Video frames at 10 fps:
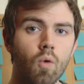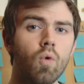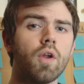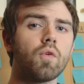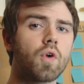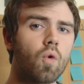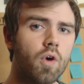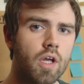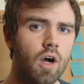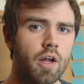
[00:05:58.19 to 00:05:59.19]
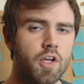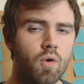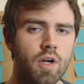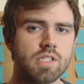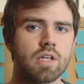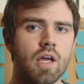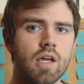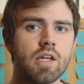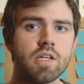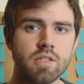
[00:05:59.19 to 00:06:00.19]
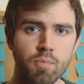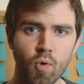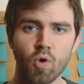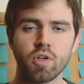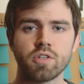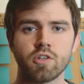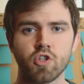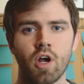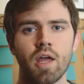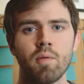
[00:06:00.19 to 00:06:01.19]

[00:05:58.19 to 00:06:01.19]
When recording audio on a set, it is important to try